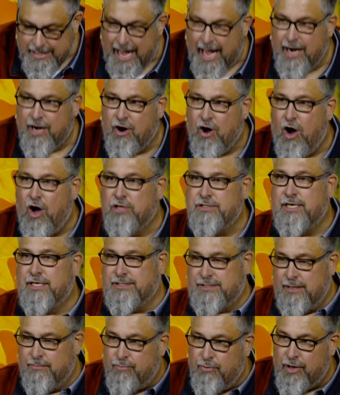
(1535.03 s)
not cause
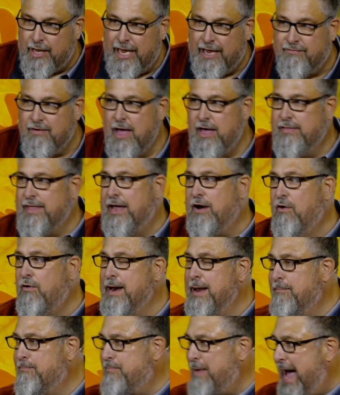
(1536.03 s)
us to believe that
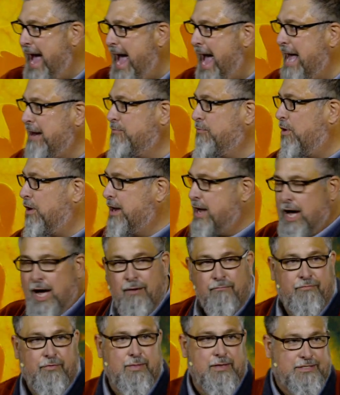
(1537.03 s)
only bad will
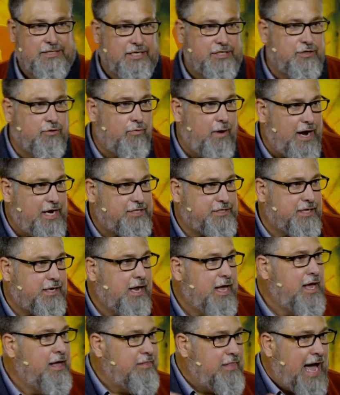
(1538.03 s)
come from the situation.
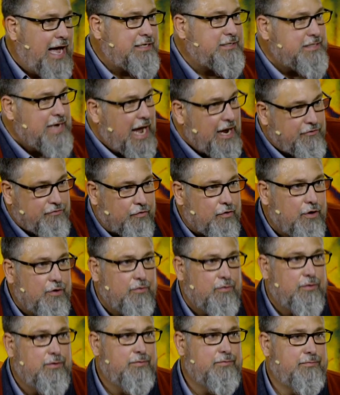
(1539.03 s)
That's not
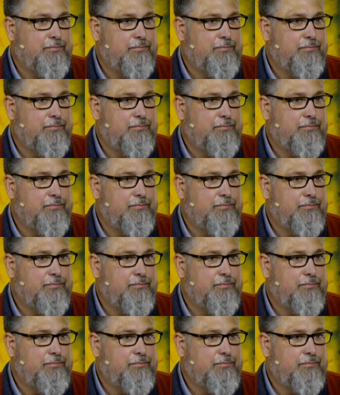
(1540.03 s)
true.